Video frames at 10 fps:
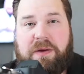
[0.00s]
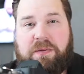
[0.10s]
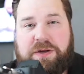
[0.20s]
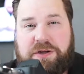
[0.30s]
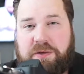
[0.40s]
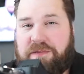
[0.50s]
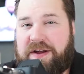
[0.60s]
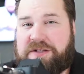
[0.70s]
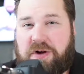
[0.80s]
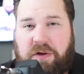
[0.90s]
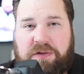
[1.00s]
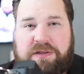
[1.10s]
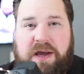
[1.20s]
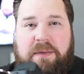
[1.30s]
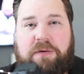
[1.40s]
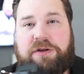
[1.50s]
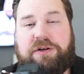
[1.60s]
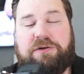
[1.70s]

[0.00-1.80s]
And when you do events all the time, or you do